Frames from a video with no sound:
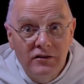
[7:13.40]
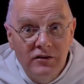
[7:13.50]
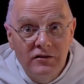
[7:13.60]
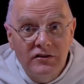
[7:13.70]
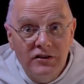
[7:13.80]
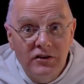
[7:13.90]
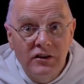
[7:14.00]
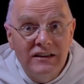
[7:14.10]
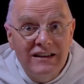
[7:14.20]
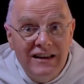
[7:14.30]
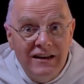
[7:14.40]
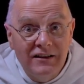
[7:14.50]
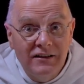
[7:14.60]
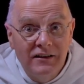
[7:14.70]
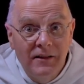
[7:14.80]
to
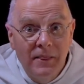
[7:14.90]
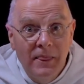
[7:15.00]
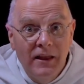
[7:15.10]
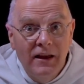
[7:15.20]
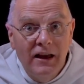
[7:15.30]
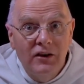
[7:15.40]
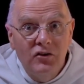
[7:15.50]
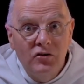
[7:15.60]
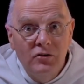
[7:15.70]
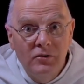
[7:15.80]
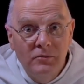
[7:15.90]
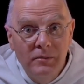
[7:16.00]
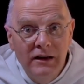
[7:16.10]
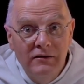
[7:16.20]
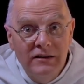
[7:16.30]
sentir, and to
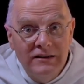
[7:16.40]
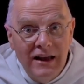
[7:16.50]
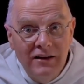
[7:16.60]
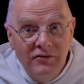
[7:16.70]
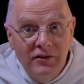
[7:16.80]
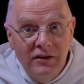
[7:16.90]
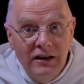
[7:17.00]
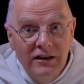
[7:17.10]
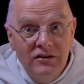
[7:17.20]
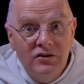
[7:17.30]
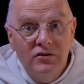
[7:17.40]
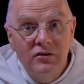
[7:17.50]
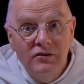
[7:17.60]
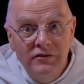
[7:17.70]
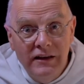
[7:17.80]
be resentful is
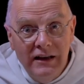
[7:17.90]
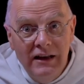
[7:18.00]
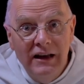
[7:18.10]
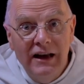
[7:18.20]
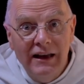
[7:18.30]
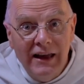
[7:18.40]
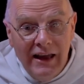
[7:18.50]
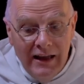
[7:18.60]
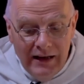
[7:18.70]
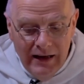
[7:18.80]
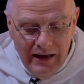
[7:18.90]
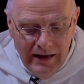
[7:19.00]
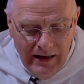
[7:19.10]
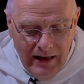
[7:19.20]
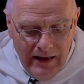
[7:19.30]
to feel again and
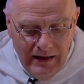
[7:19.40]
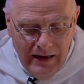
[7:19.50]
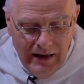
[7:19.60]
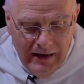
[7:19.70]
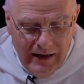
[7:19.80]
again and